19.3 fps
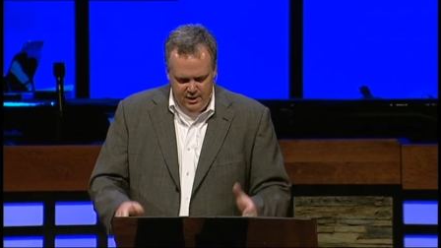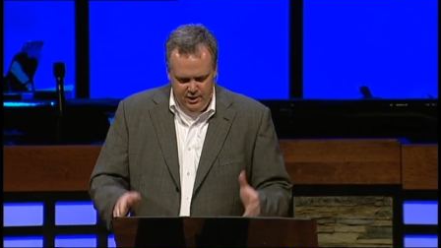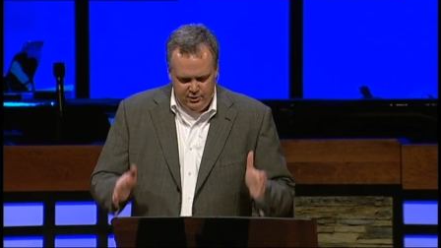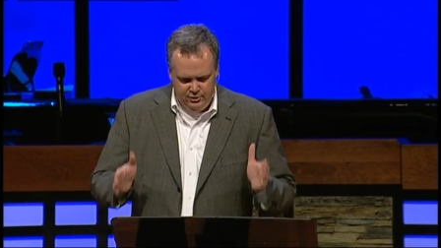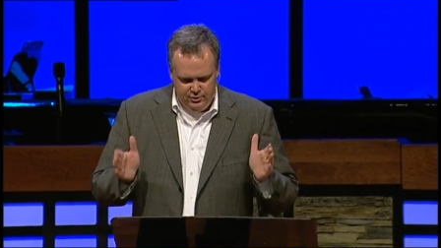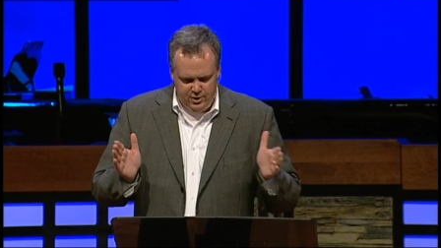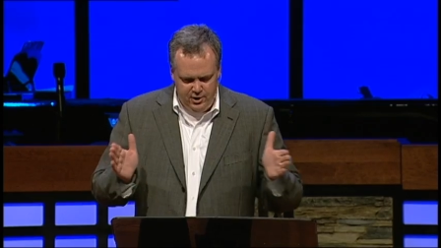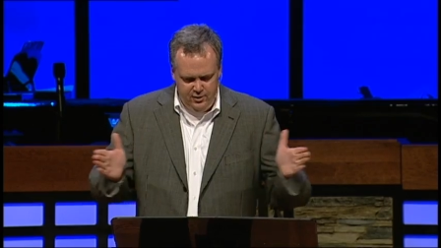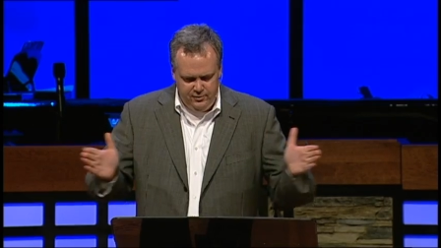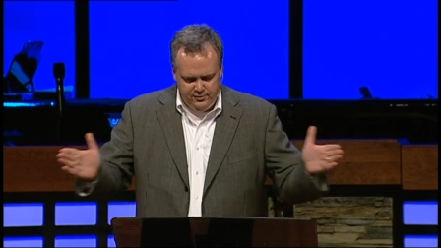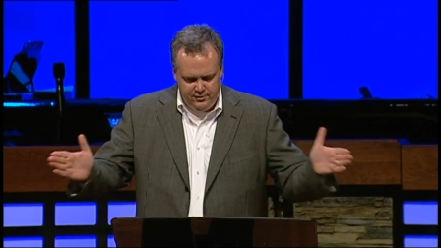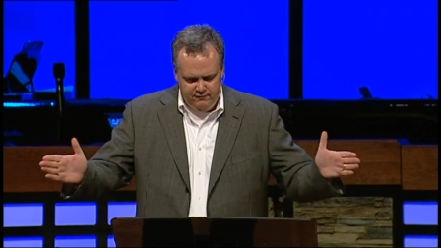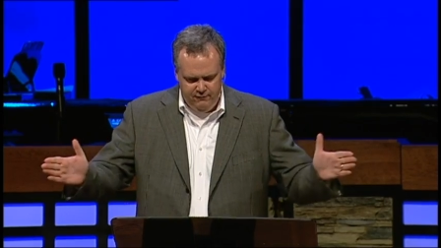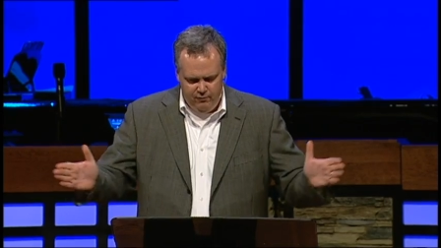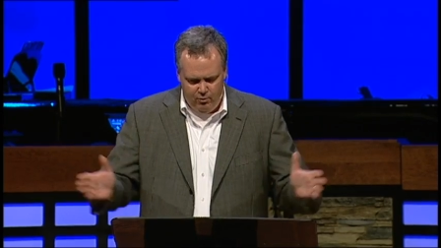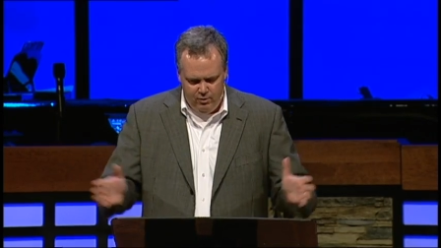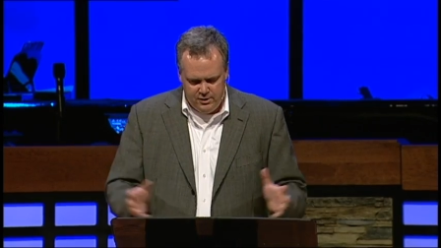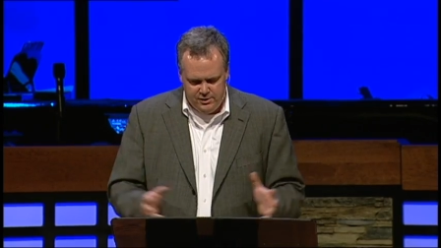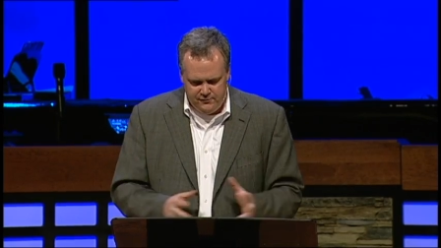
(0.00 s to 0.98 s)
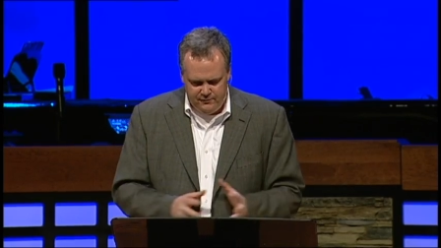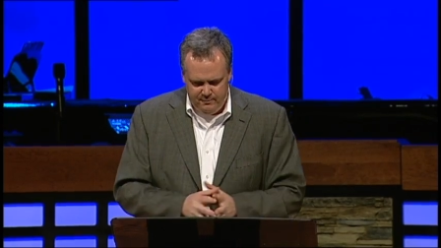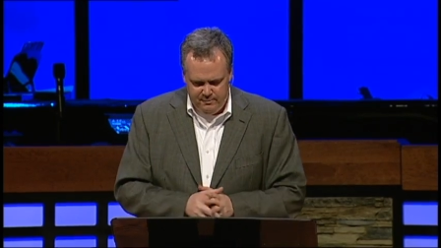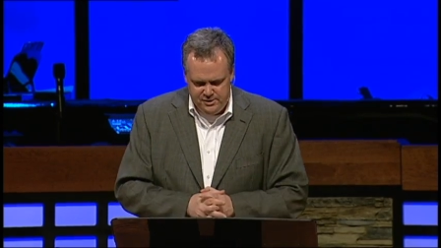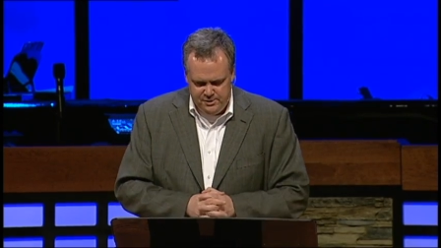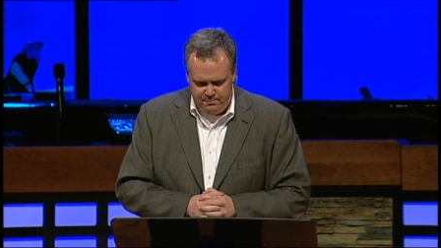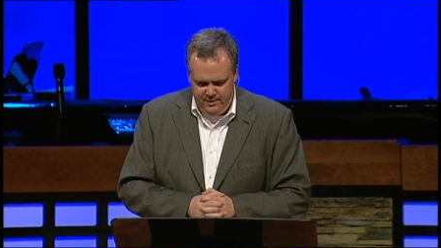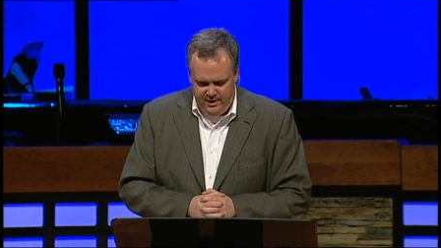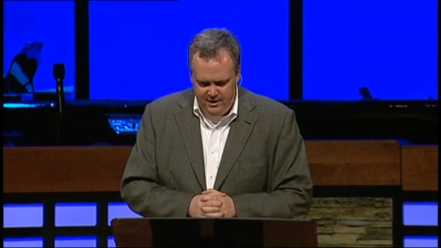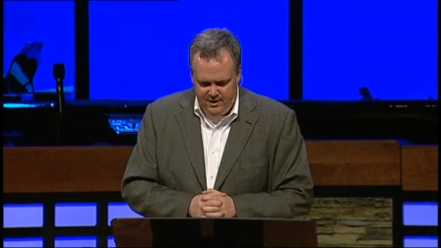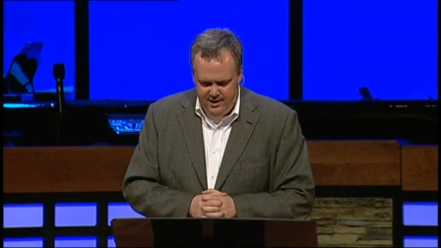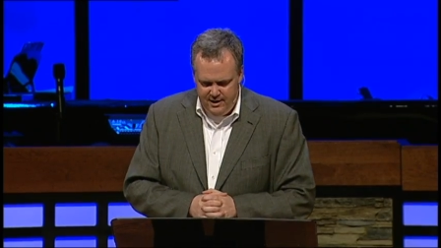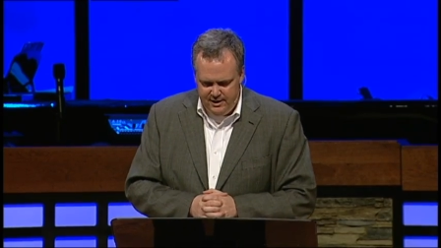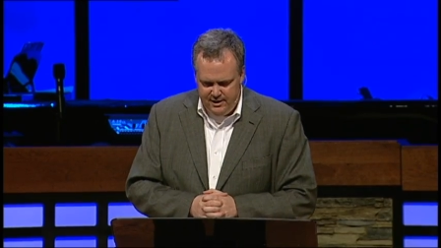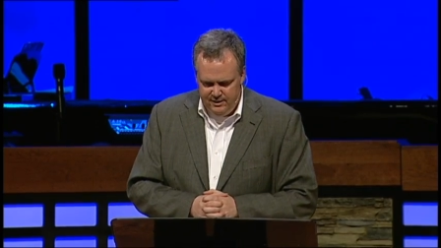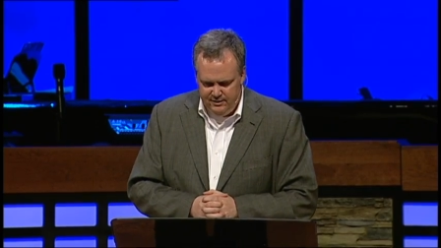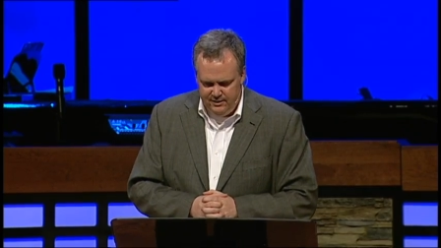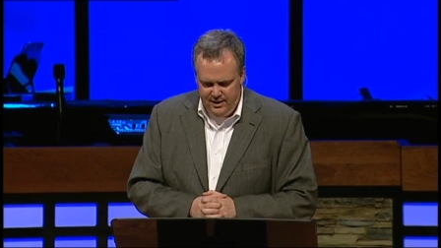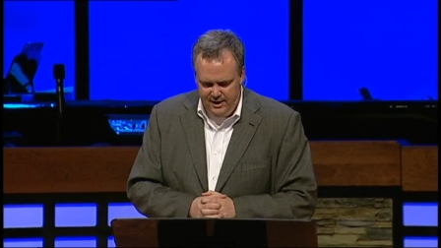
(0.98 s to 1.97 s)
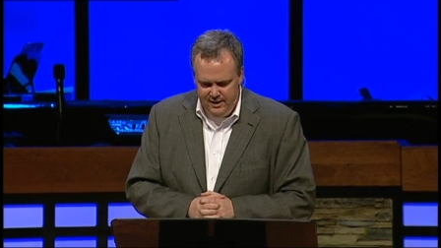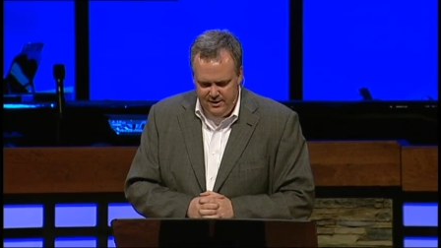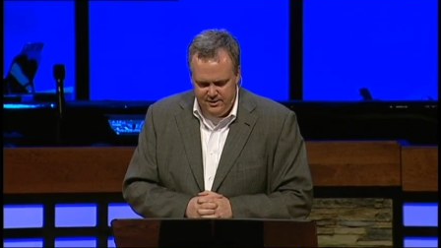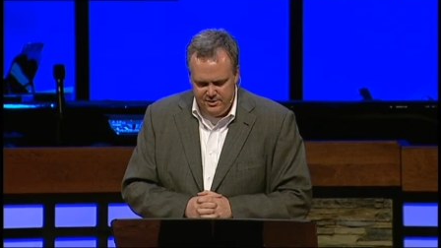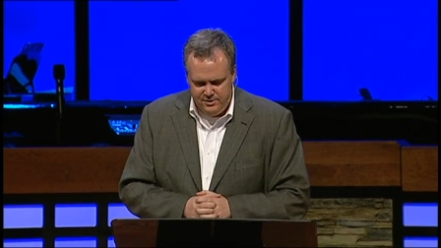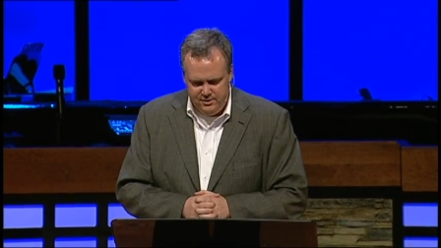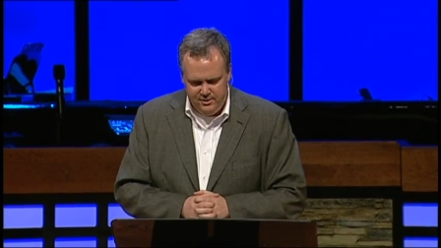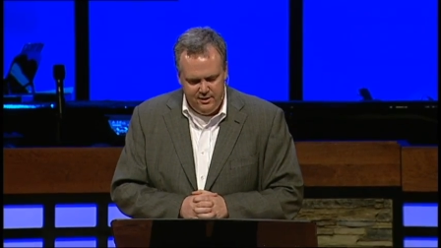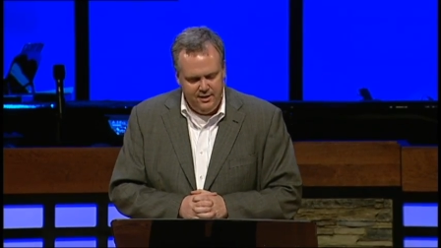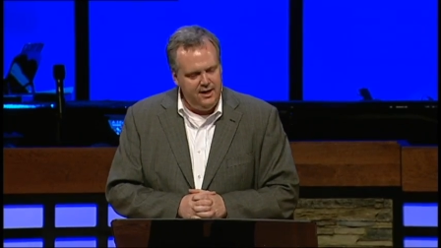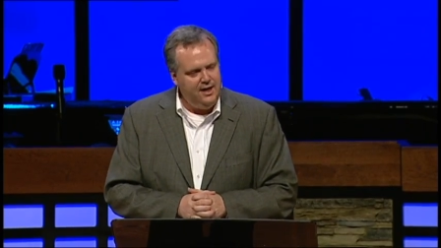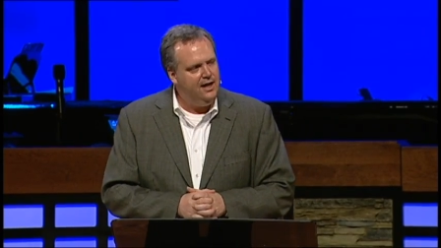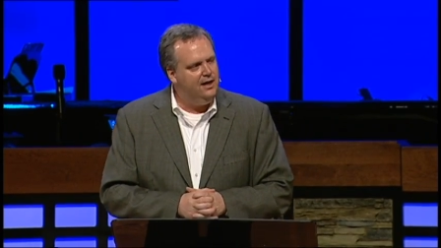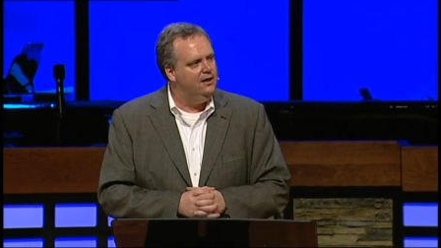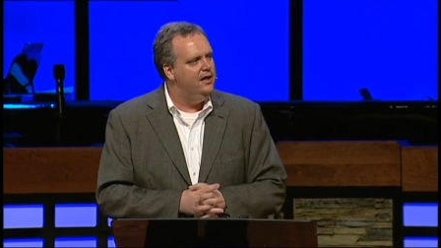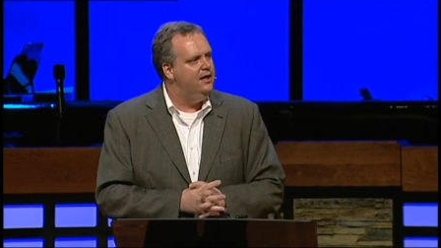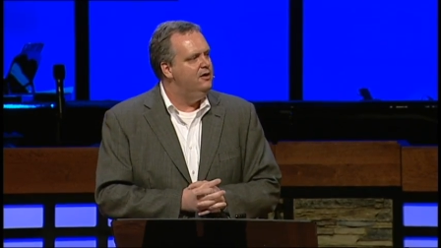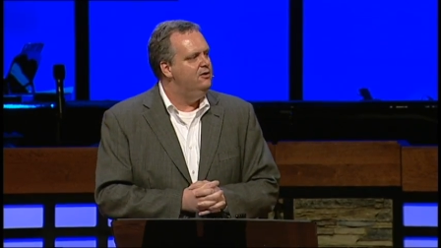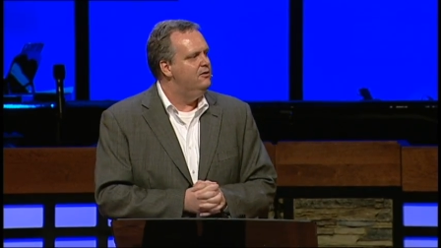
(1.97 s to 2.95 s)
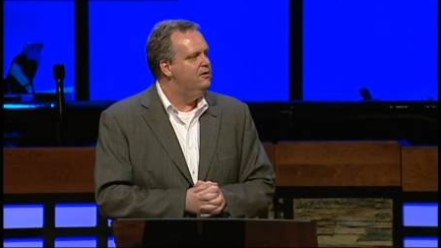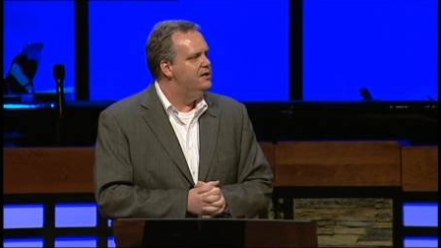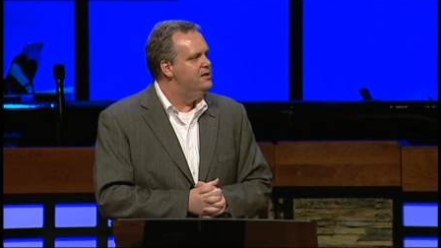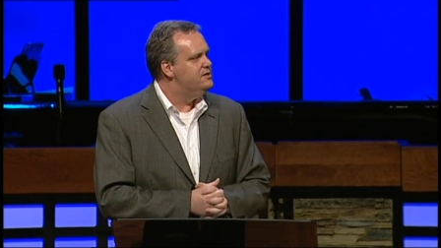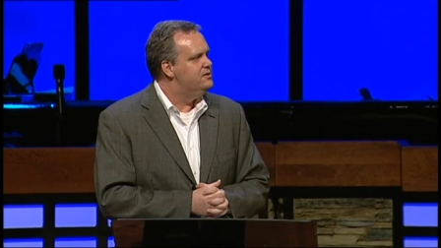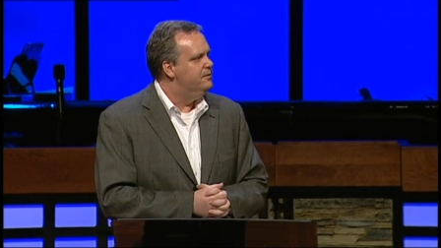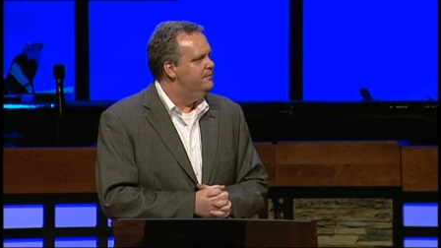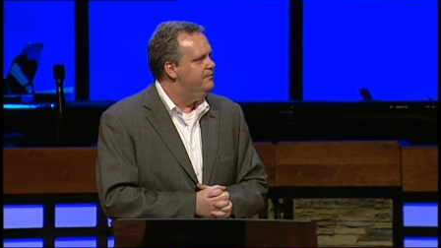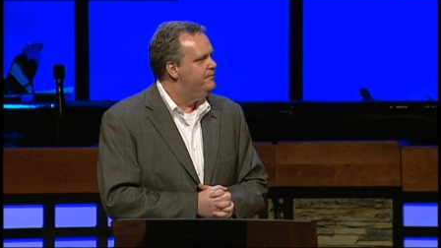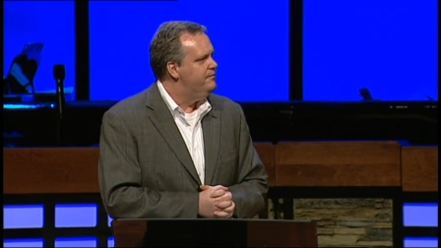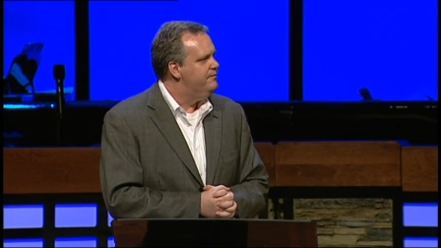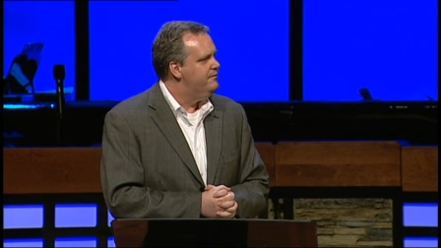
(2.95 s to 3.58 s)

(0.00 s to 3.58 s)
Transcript: Truth divorced from Spirit can lead us to a dead legalism.